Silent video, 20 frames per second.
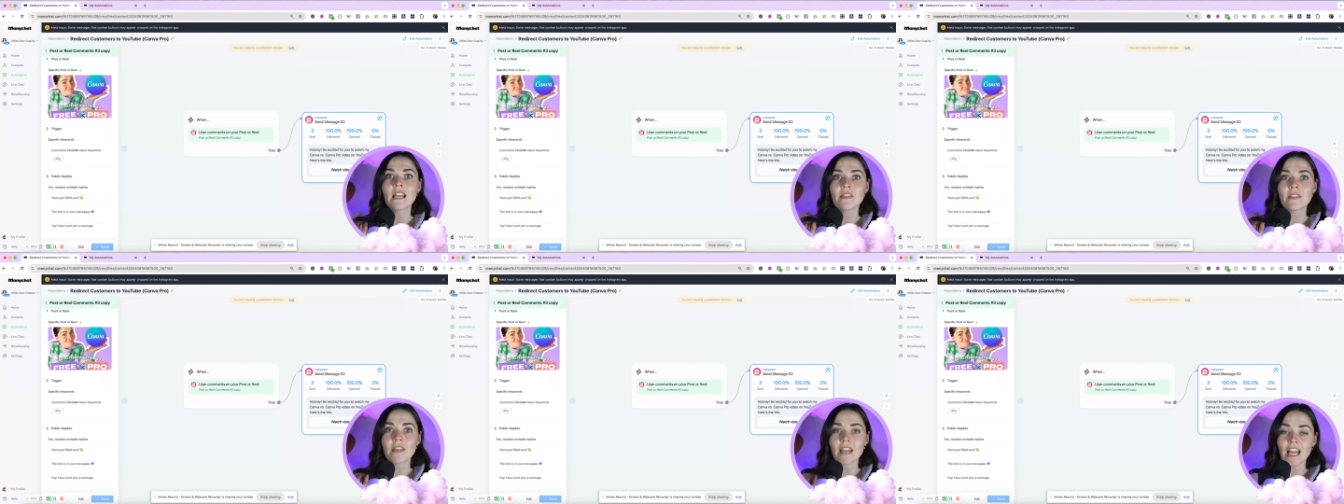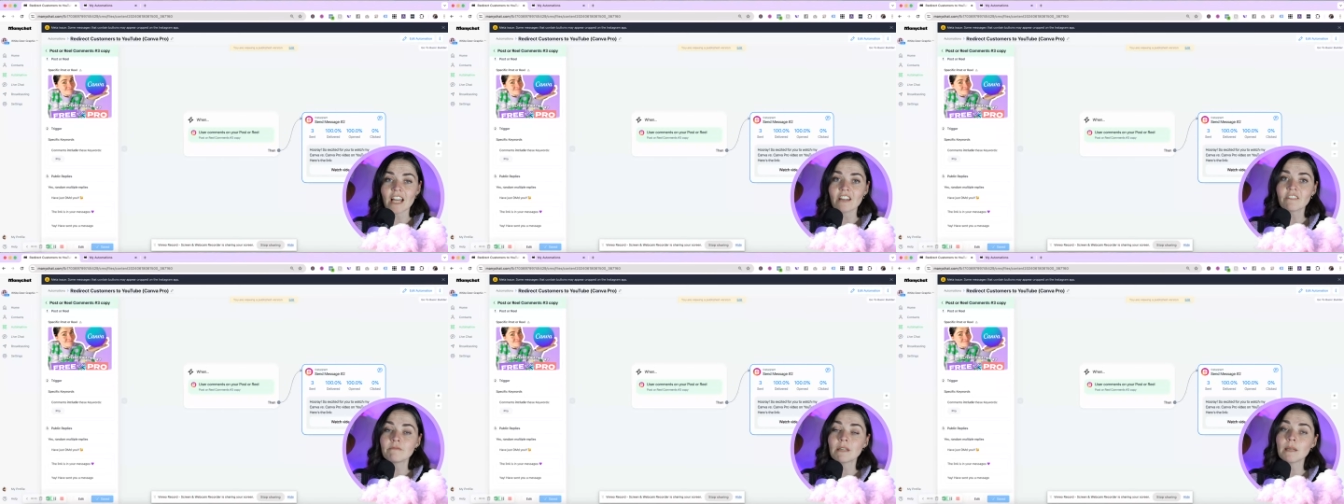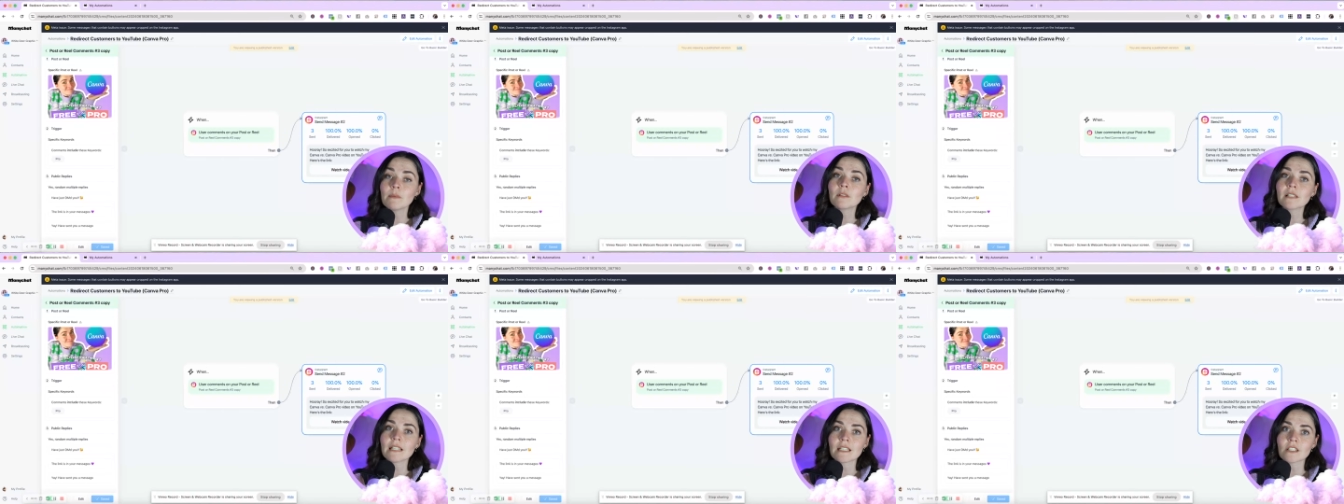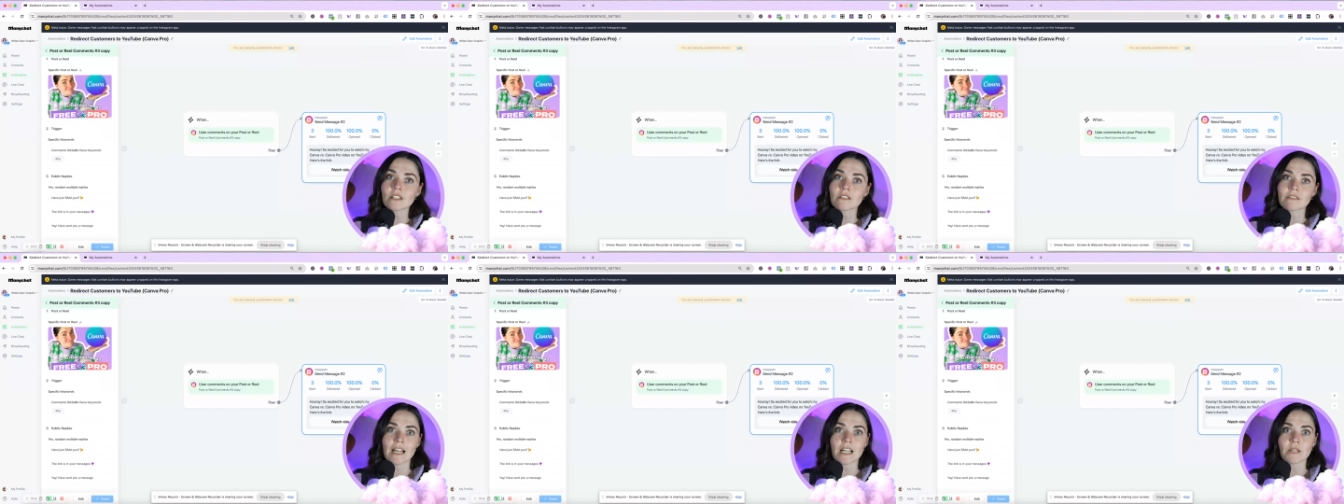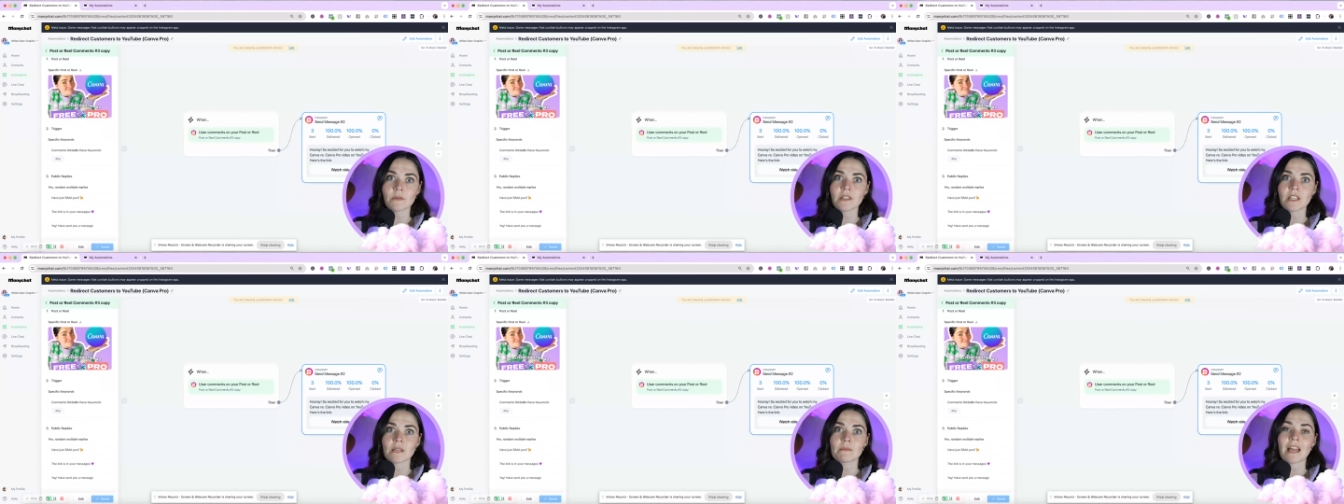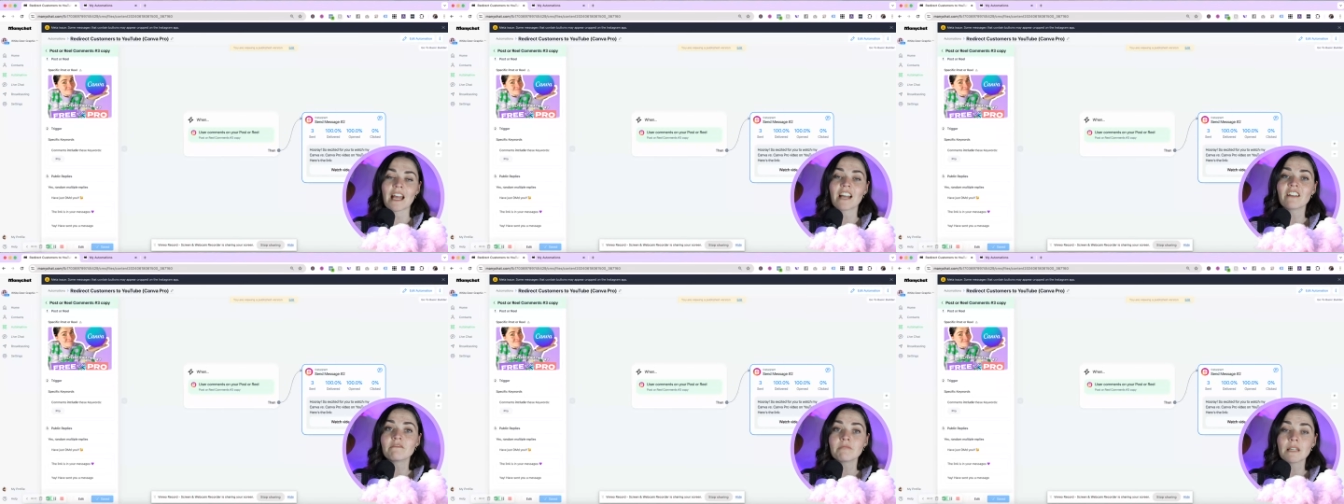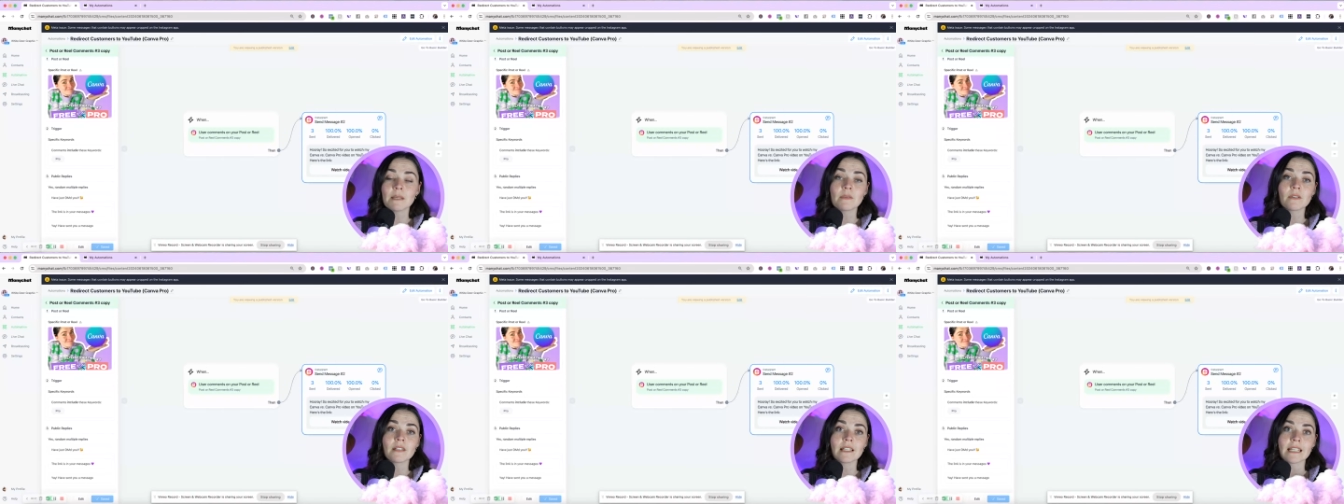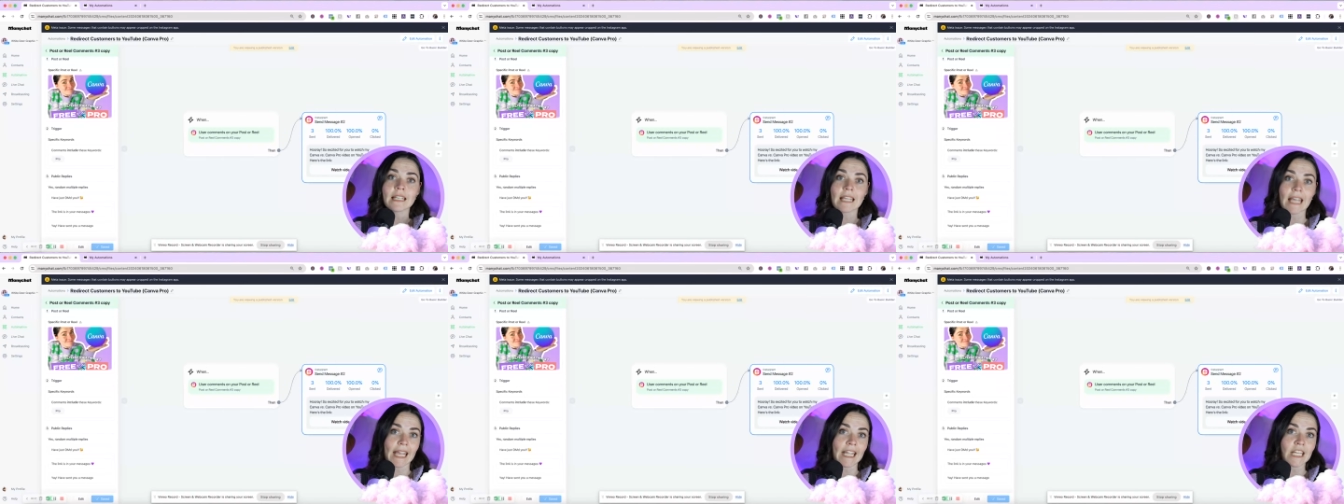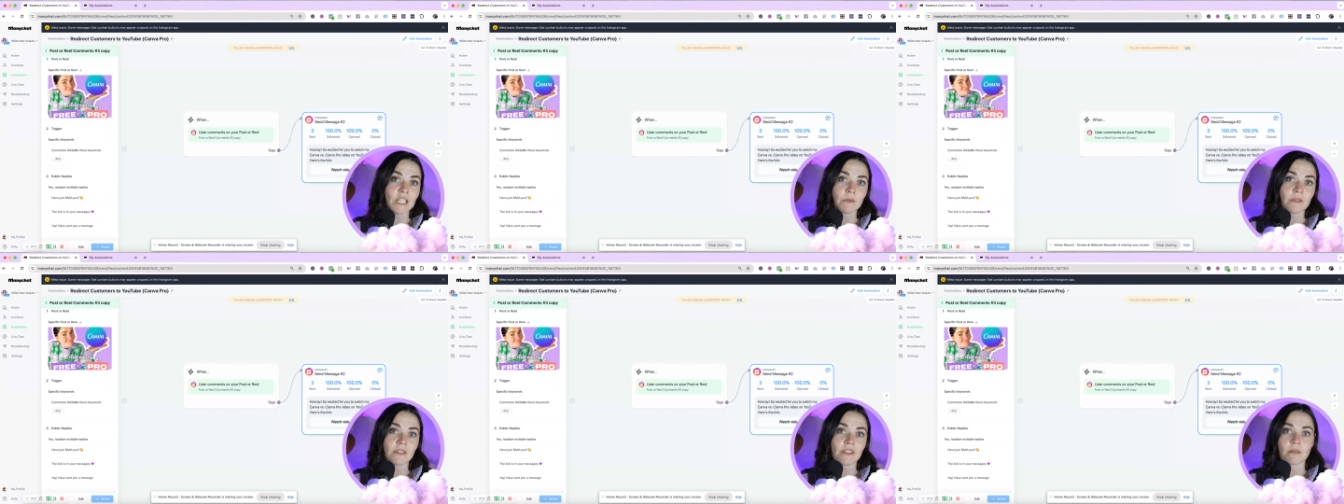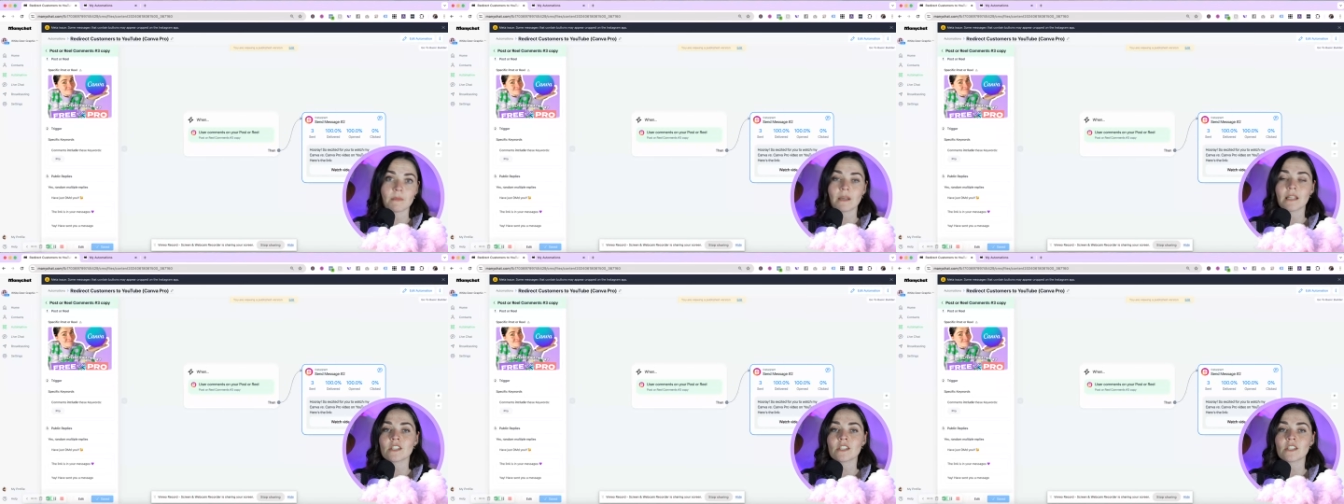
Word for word: that have people interact with them, have people engage with them.